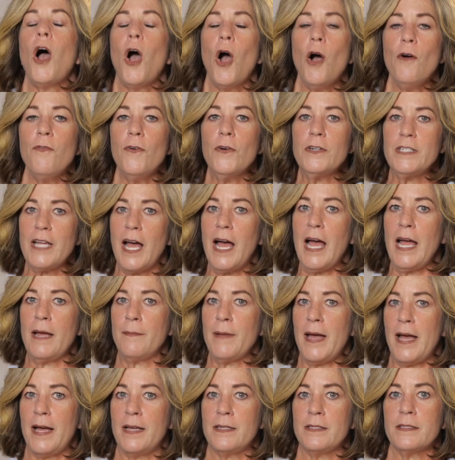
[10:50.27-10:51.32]
Over
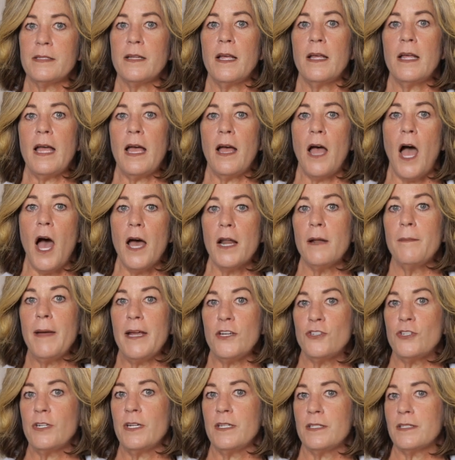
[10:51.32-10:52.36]
time, as
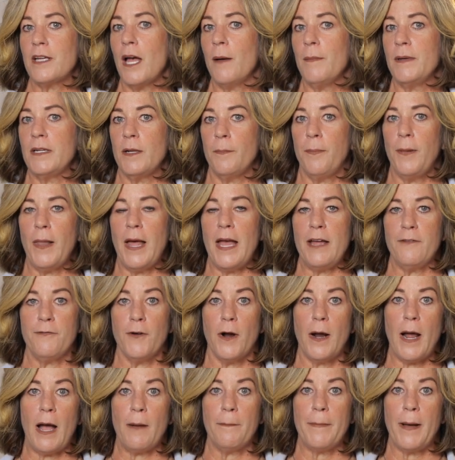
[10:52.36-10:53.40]
automation has come into play
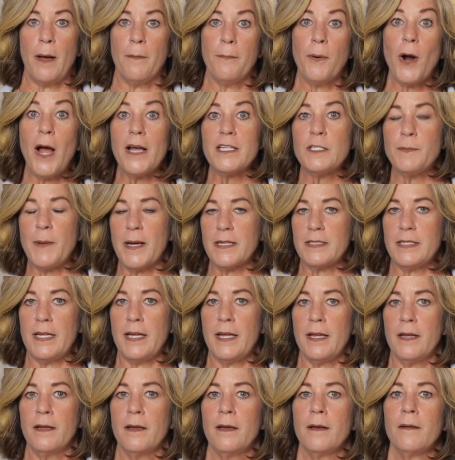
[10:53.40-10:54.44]
for outbound
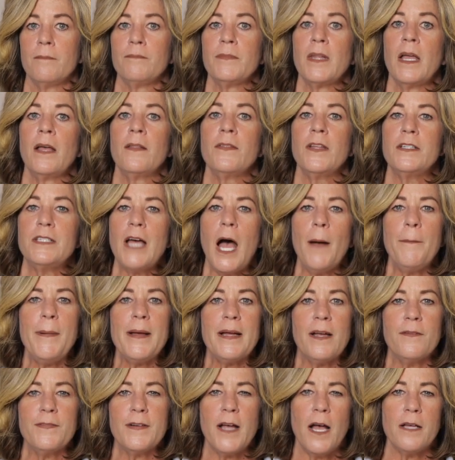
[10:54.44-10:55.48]
prospecting, the
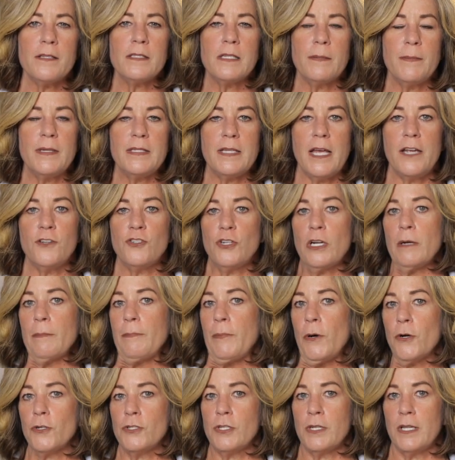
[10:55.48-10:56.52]
topic of customization and
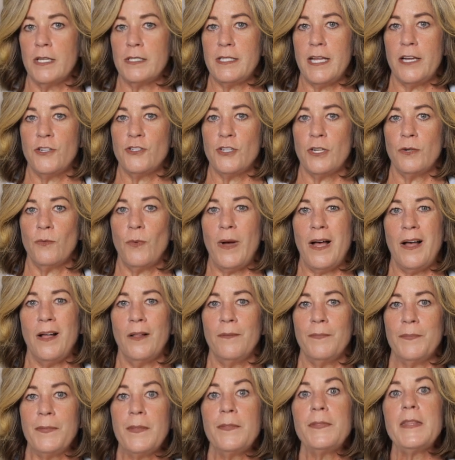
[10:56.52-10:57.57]
personalization,
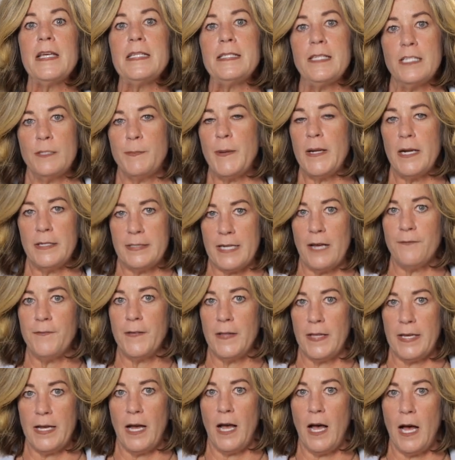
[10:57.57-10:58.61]
well, this has been
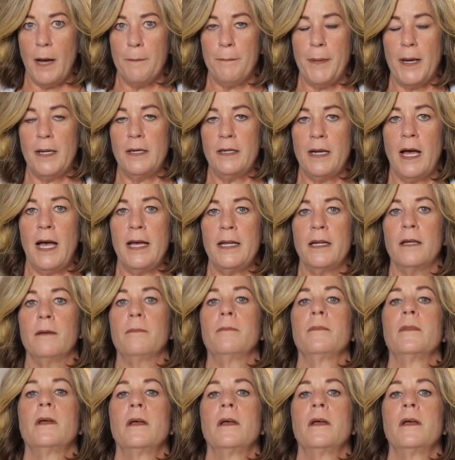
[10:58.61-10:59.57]
definitely a hot button item.